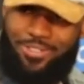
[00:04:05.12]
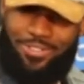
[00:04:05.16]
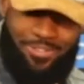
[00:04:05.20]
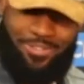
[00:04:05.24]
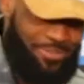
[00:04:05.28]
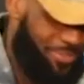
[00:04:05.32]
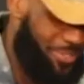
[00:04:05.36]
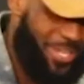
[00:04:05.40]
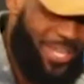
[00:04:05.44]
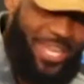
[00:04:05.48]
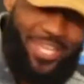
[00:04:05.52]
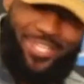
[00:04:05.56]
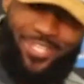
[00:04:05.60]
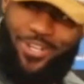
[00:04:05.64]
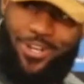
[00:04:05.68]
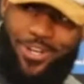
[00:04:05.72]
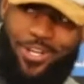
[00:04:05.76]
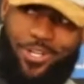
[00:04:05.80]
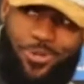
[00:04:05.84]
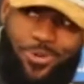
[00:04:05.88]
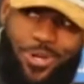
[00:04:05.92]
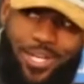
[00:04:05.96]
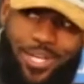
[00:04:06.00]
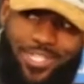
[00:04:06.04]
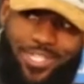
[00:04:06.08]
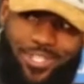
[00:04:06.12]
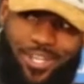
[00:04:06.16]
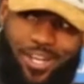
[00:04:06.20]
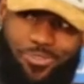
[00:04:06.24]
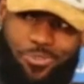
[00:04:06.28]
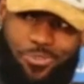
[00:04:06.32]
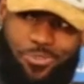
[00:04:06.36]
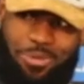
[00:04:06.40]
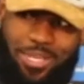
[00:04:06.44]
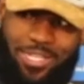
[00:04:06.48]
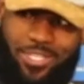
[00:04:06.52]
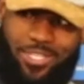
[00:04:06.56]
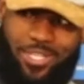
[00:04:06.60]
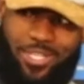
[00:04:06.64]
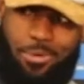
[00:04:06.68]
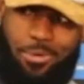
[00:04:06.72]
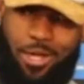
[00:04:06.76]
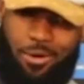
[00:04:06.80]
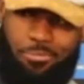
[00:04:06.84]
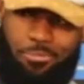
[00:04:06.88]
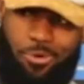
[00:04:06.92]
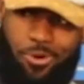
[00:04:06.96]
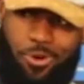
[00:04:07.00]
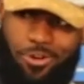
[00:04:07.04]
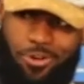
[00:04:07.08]
can't start a question off with me talking about
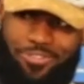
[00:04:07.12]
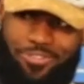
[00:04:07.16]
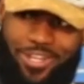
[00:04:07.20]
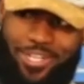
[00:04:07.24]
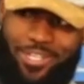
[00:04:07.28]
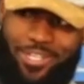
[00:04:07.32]
a moral victory.